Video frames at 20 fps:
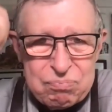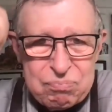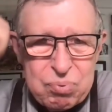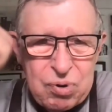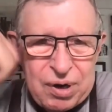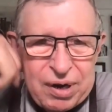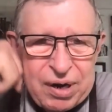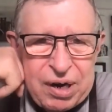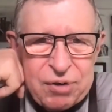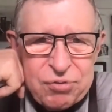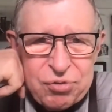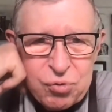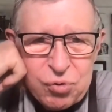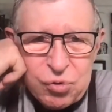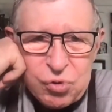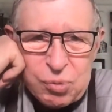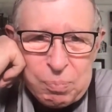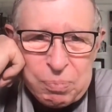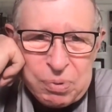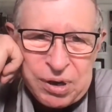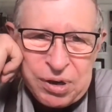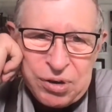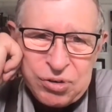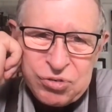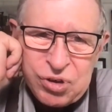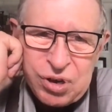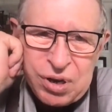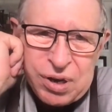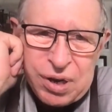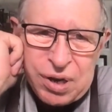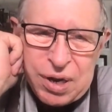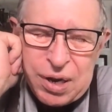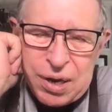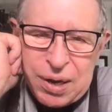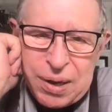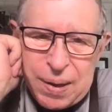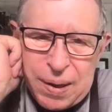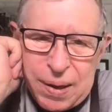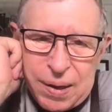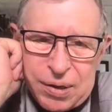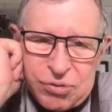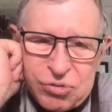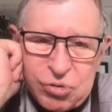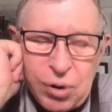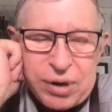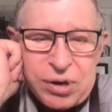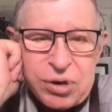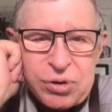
put air through the place. So I